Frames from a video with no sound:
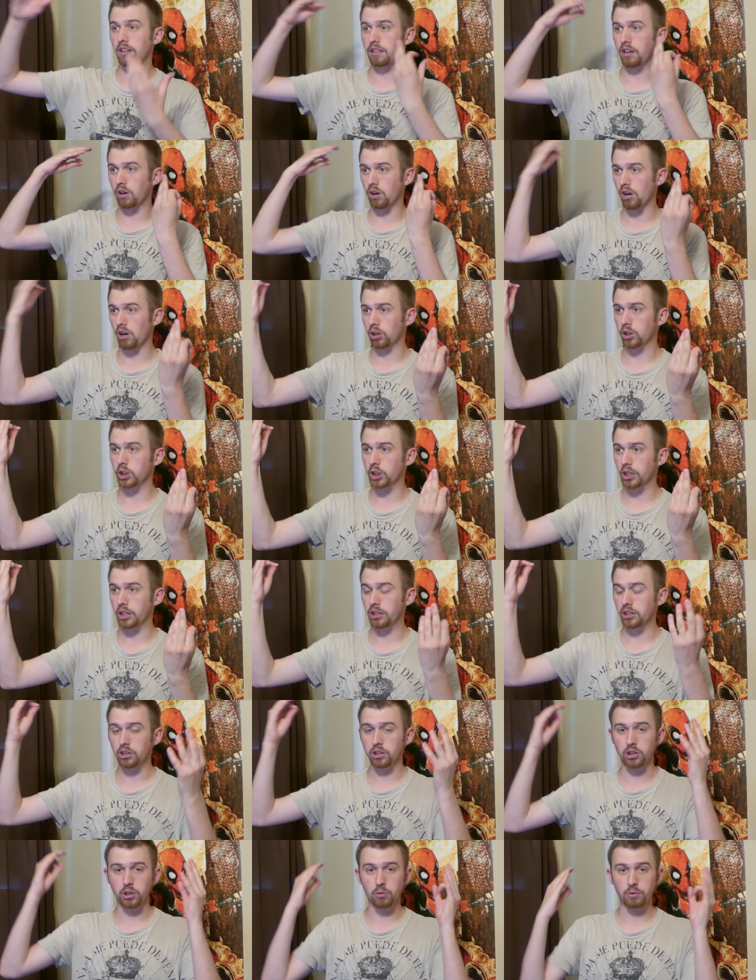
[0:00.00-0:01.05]
They're all
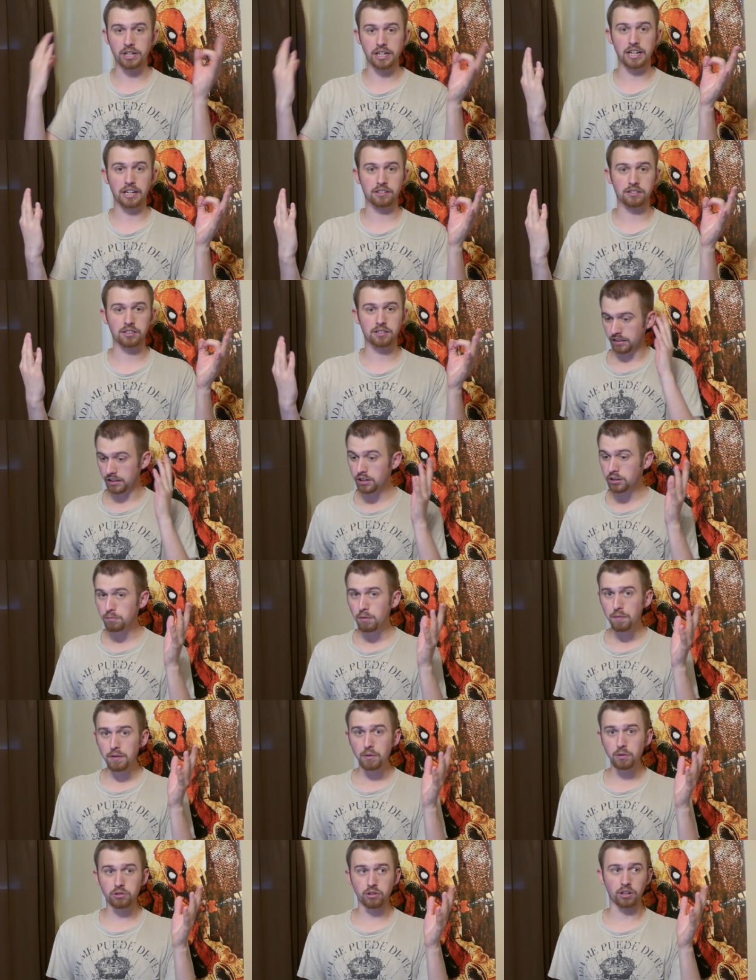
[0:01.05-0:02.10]
good. You need it. This
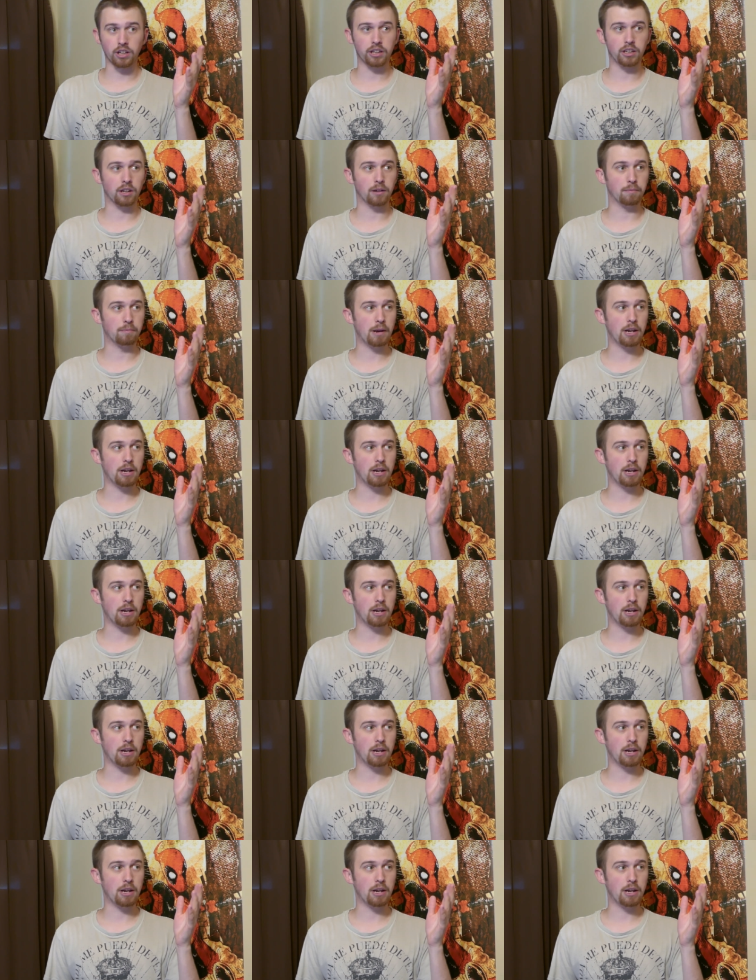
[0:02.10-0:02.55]
movie was like a